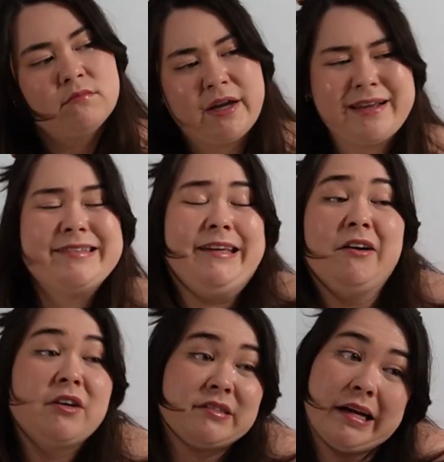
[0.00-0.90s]
I guess,
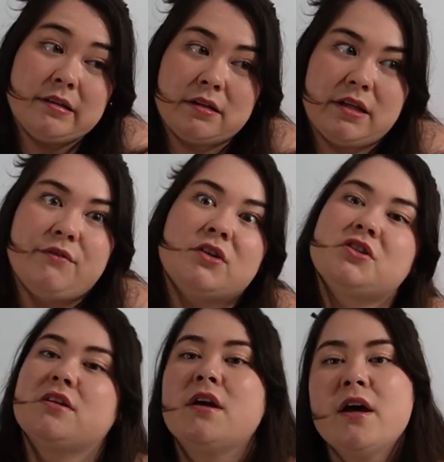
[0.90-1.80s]
younger technically
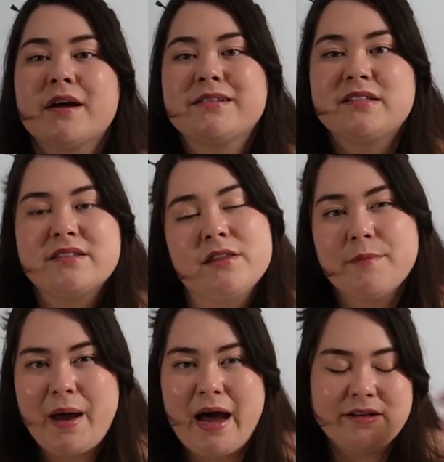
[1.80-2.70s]
version because it's in
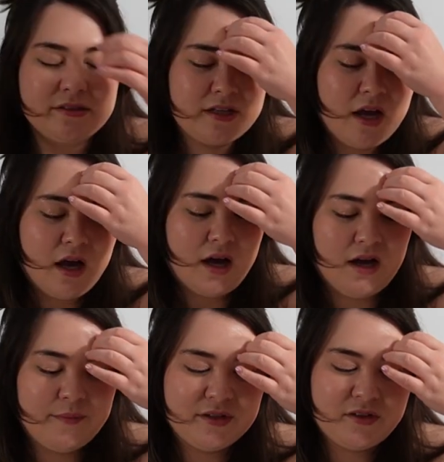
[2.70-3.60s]
the past.
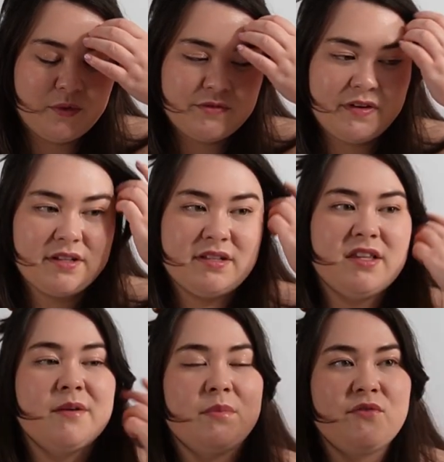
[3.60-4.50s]
Um, and so it was fun to see
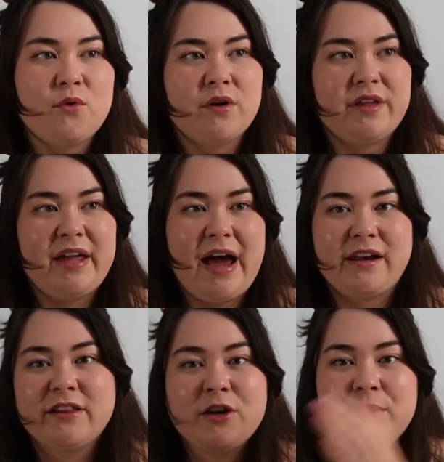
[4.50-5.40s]
them before they
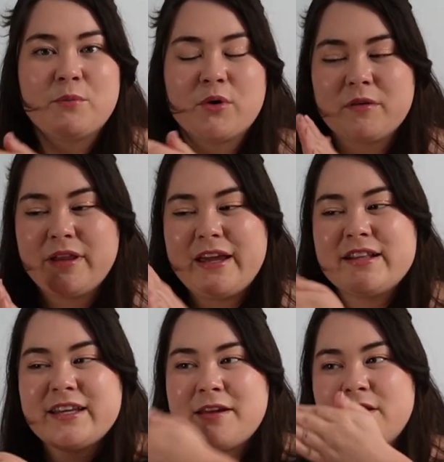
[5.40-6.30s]
had a little bit more. Like,
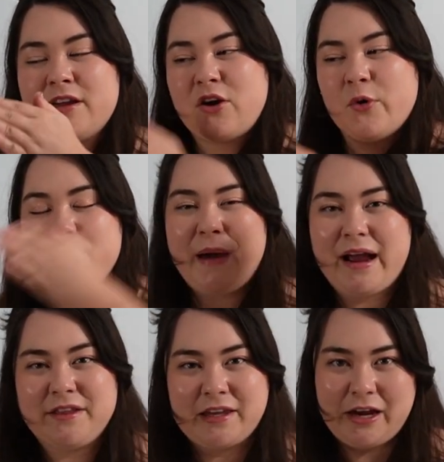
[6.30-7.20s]
it's like going
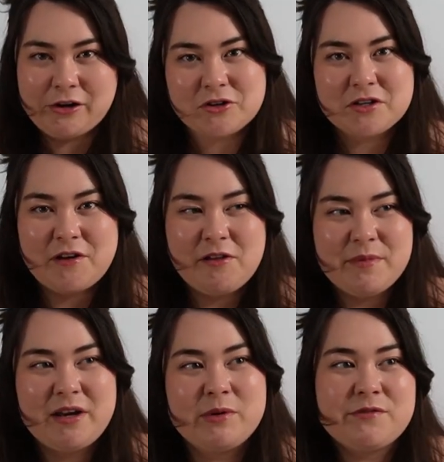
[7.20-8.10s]
back in the character
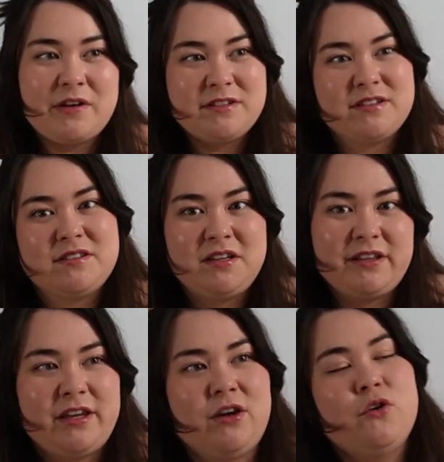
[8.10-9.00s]
development. It was fun to see
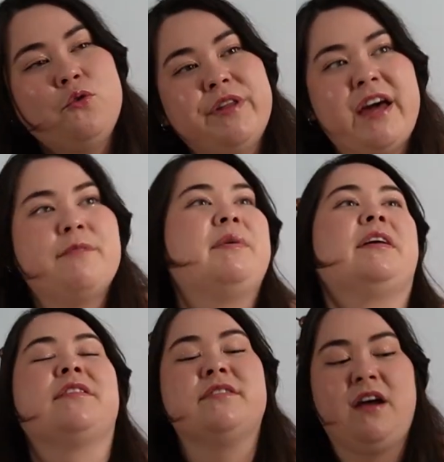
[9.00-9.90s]
like who they had been
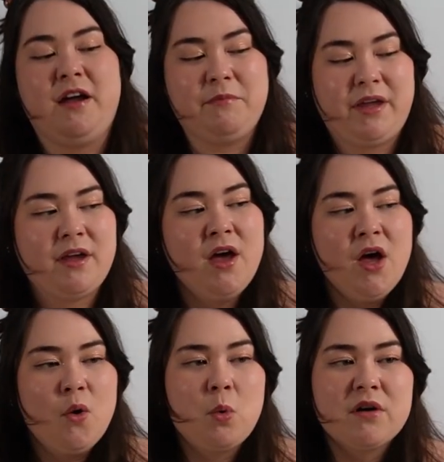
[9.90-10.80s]
at the time. Like,
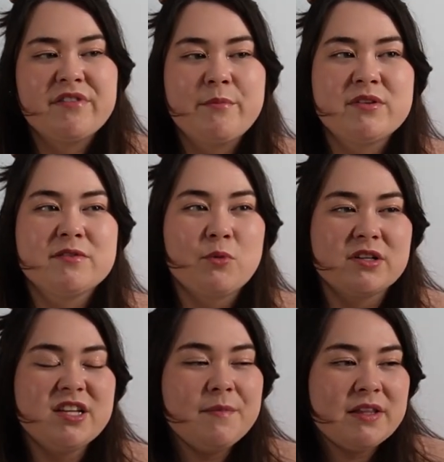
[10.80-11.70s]
one of them was more
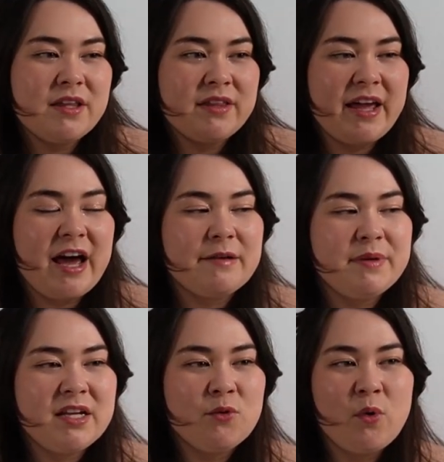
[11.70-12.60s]
timid than they had
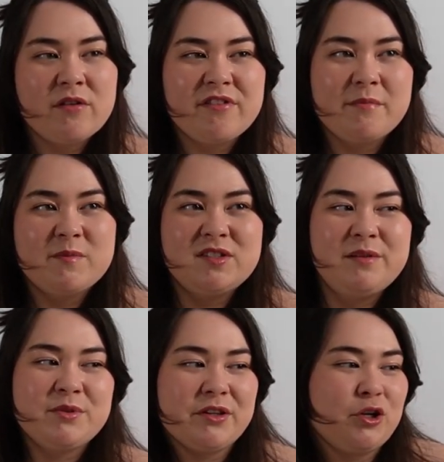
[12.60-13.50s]
been, one of them
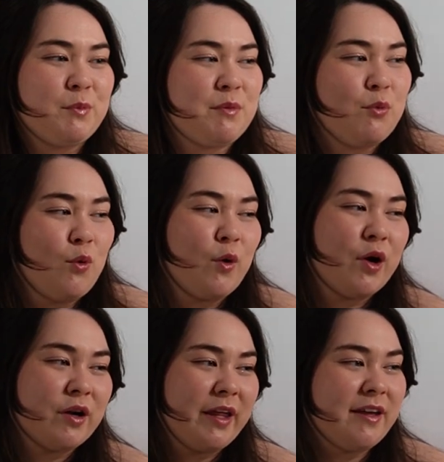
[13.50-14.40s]
seemed a little bit
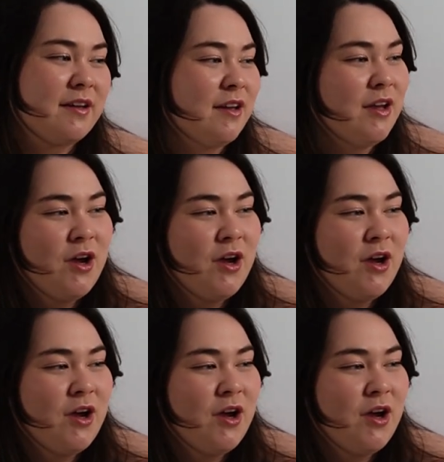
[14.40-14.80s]
more like